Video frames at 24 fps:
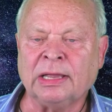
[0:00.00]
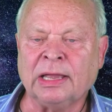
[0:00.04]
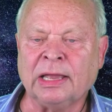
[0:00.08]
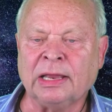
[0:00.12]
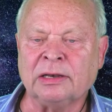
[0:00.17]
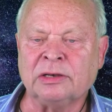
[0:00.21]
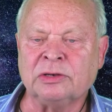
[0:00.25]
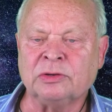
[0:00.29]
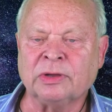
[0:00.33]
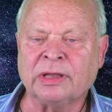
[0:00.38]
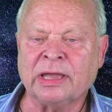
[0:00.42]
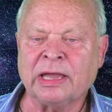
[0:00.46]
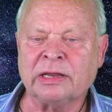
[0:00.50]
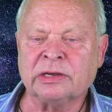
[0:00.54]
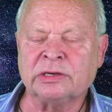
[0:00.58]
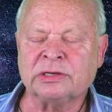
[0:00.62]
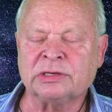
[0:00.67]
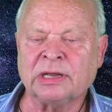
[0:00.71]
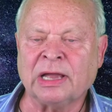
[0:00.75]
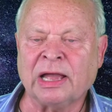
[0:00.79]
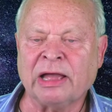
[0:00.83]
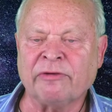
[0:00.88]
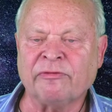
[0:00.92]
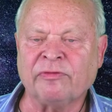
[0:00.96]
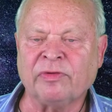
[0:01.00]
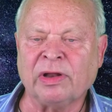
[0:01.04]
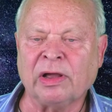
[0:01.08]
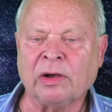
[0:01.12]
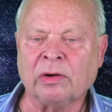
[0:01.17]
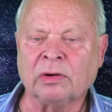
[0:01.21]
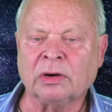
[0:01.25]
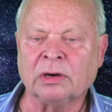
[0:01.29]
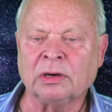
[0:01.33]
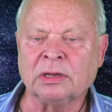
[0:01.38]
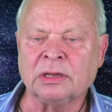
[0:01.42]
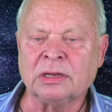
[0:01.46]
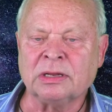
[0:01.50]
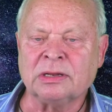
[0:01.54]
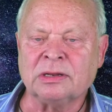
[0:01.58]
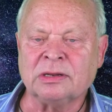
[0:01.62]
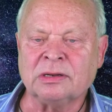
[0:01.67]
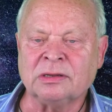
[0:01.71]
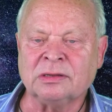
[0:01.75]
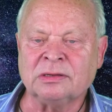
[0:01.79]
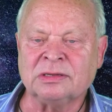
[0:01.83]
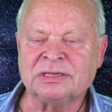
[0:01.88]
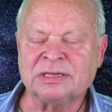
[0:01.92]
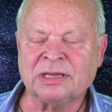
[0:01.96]
and to catch half an hour
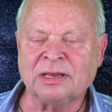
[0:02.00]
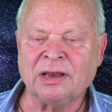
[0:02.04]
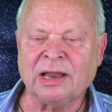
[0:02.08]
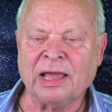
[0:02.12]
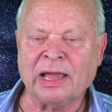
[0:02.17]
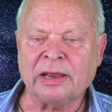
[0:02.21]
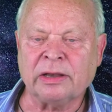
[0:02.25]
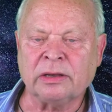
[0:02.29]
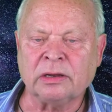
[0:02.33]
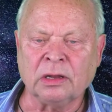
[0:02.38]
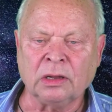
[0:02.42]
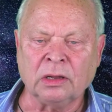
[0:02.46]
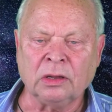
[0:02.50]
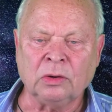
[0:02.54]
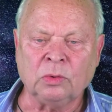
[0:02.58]
sunlight